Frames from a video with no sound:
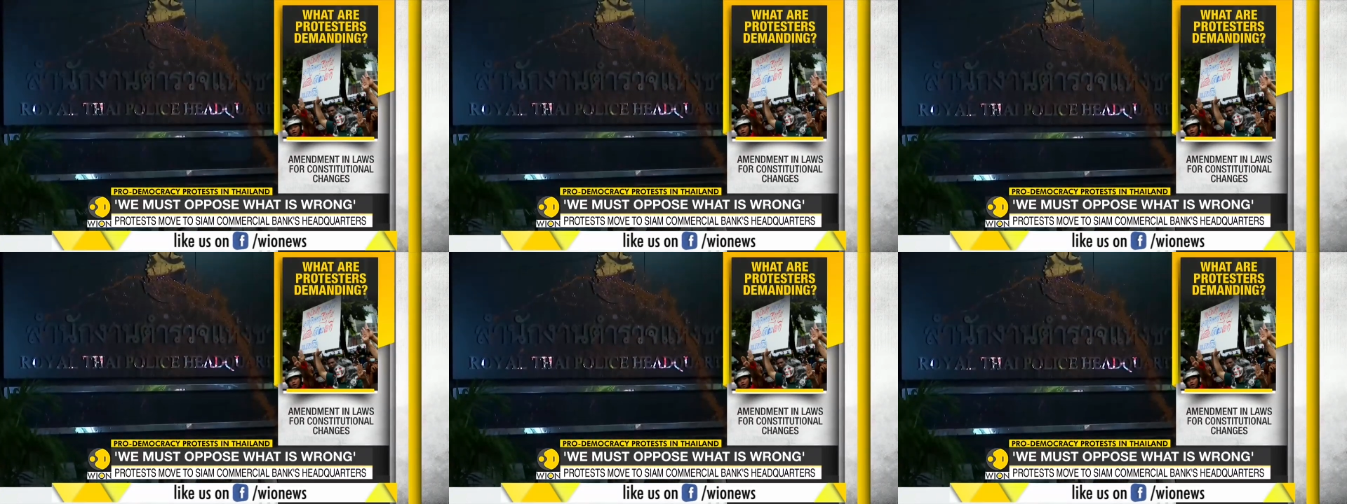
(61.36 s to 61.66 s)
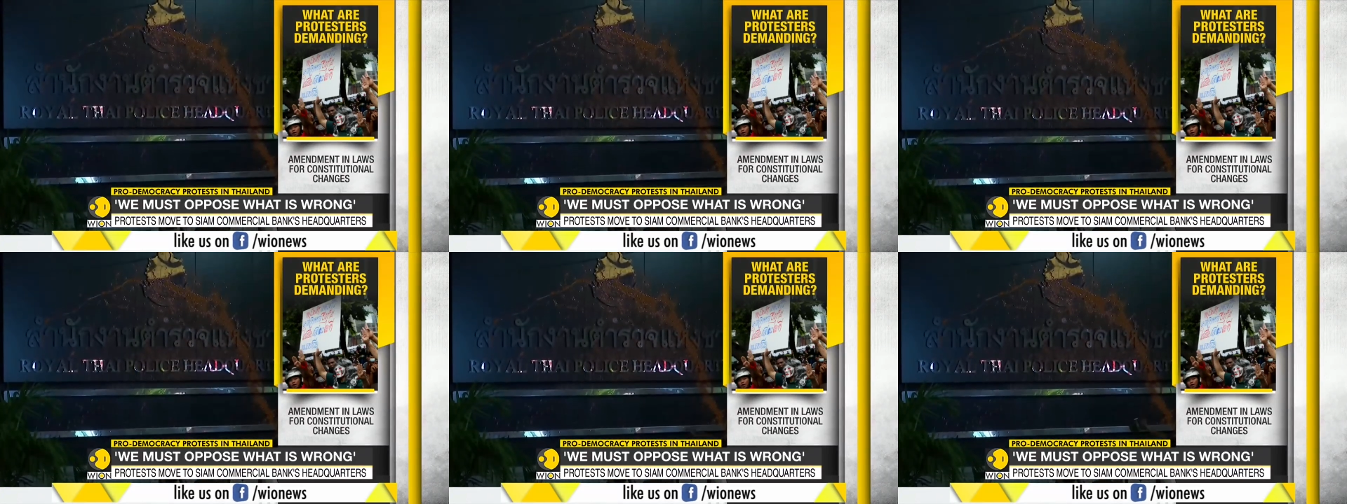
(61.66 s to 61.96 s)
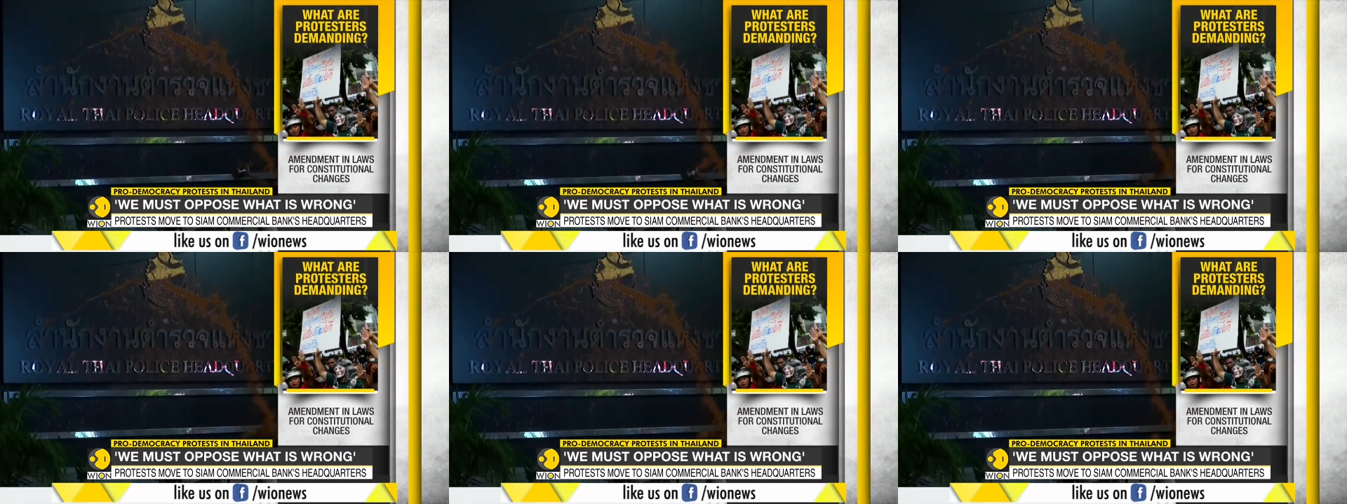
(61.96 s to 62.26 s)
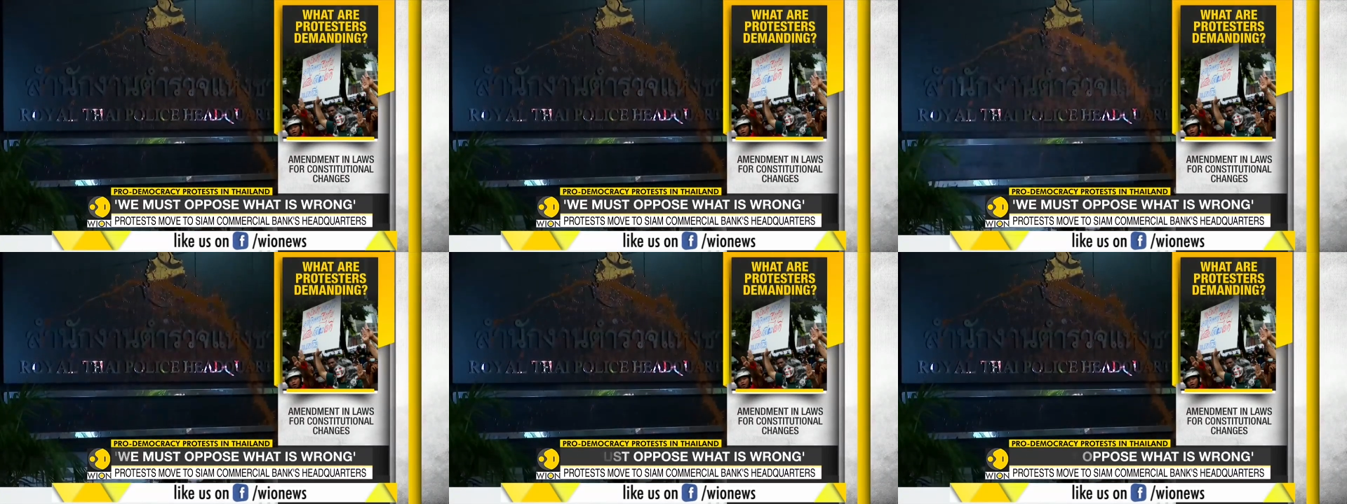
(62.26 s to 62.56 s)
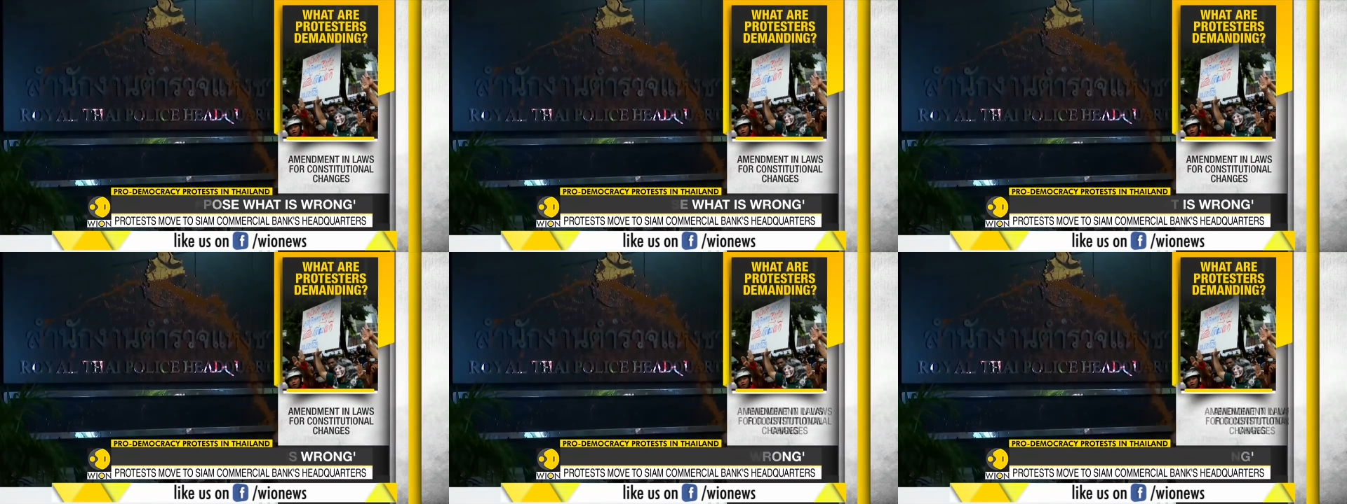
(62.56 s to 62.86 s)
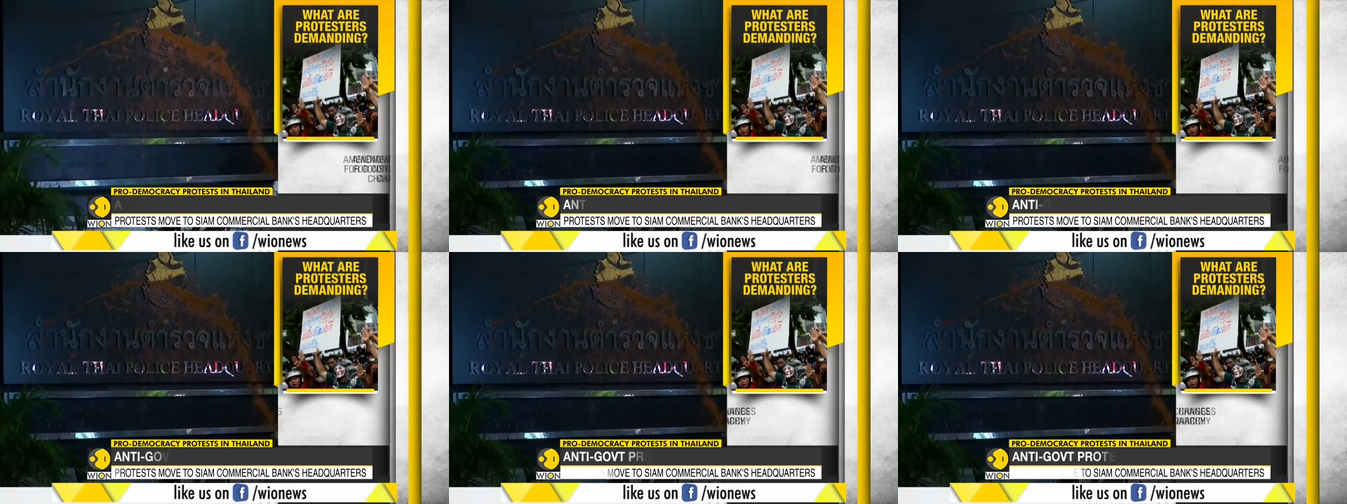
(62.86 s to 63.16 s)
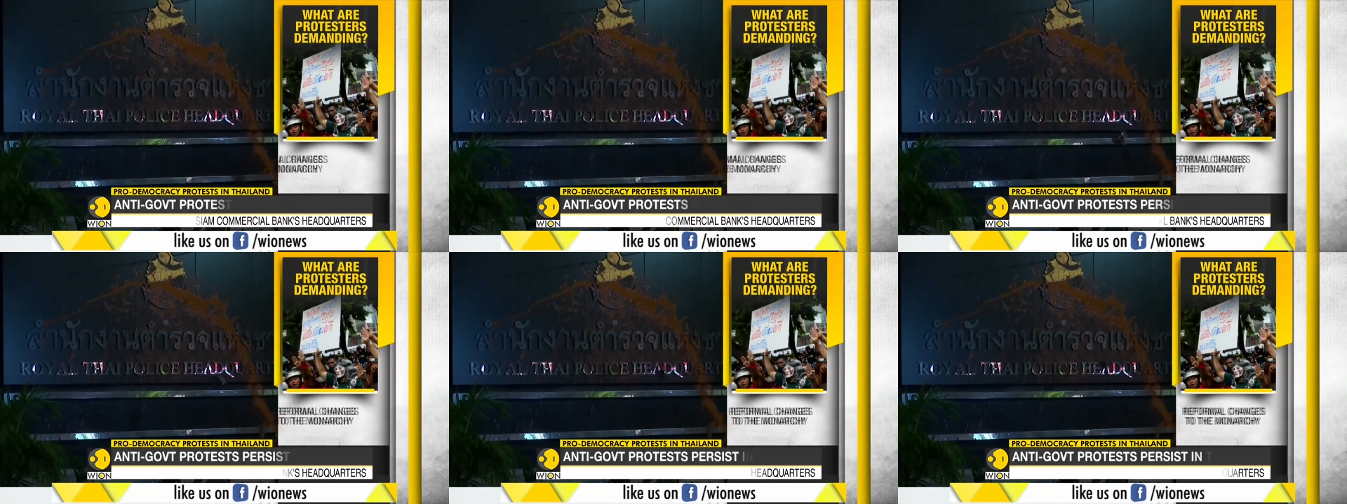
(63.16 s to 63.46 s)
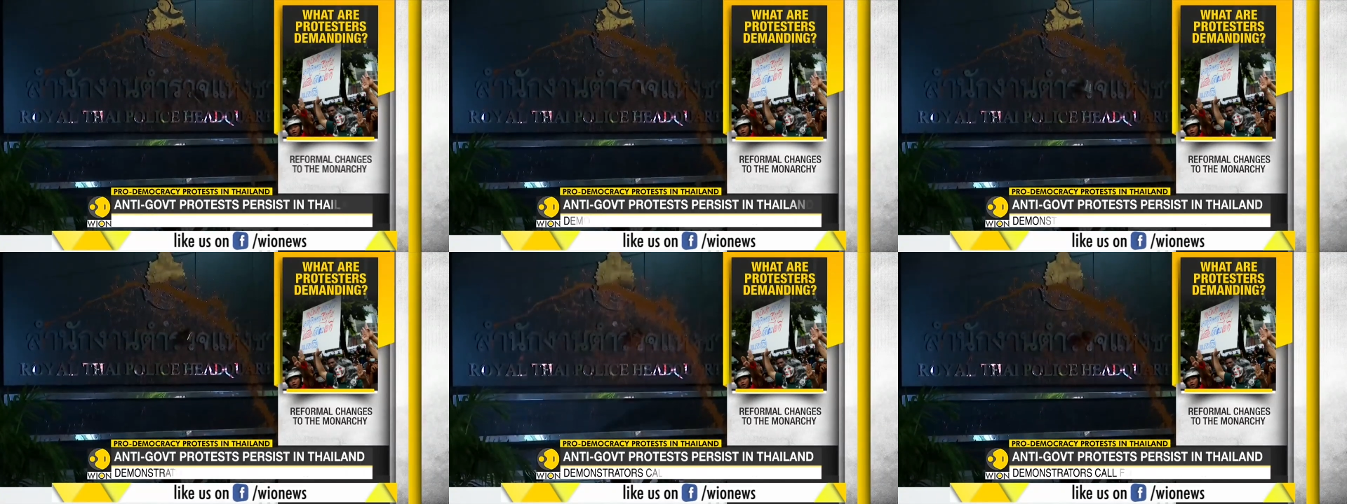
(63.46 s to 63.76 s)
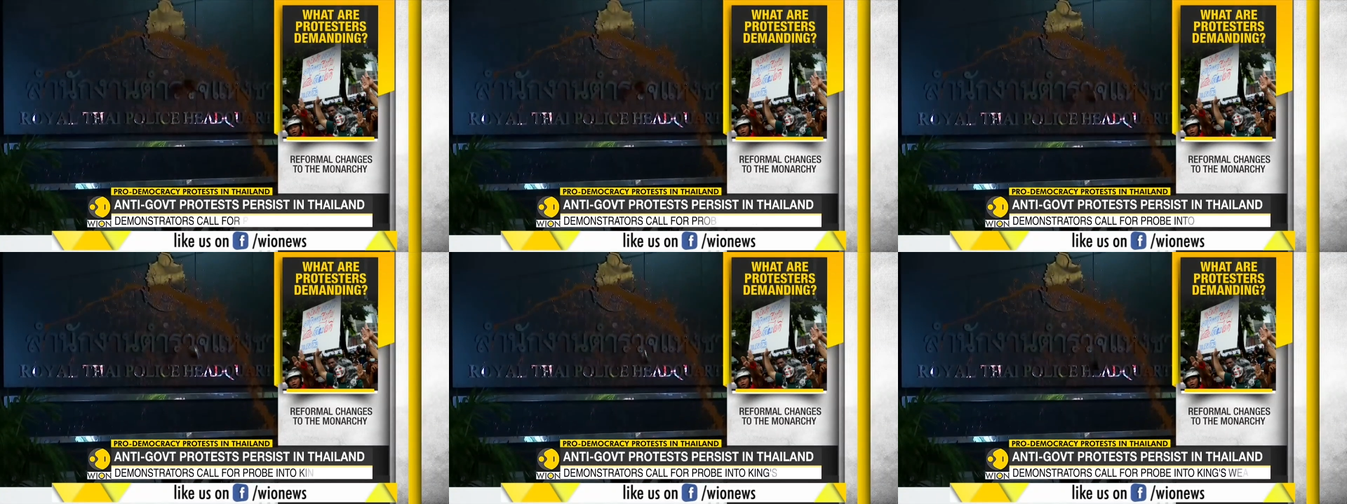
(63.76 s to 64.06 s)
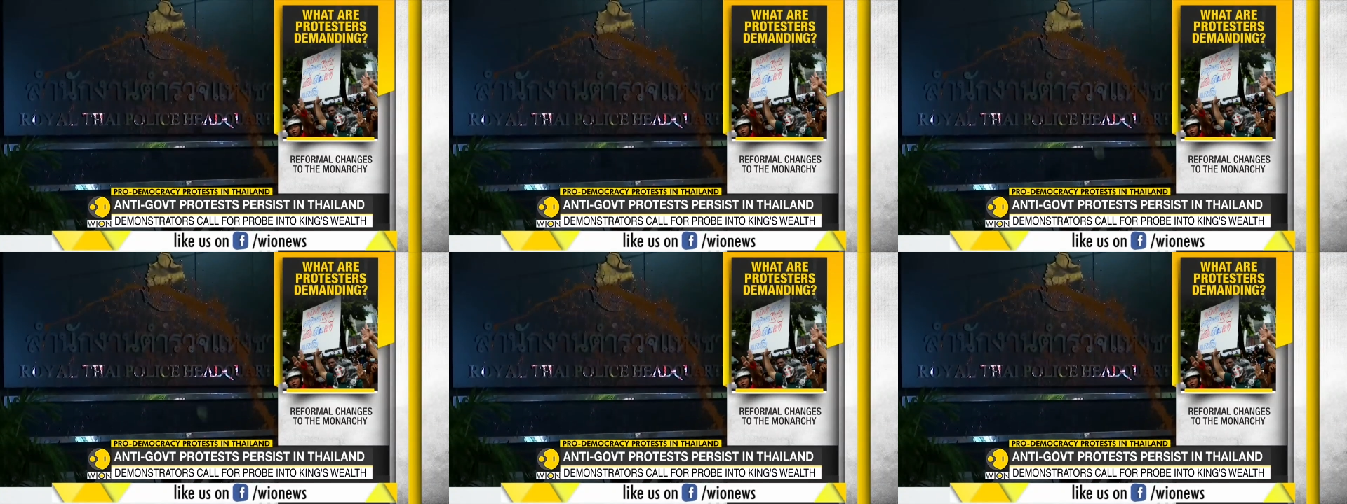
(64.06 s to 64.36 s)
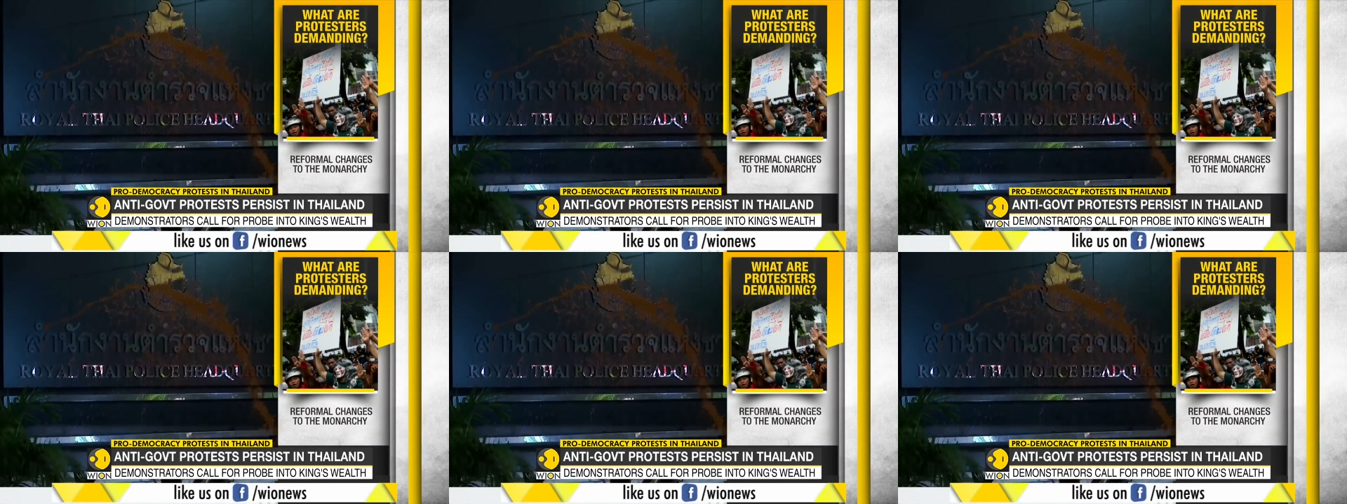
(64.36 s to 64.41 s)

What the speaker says: [unreadable: no face in view]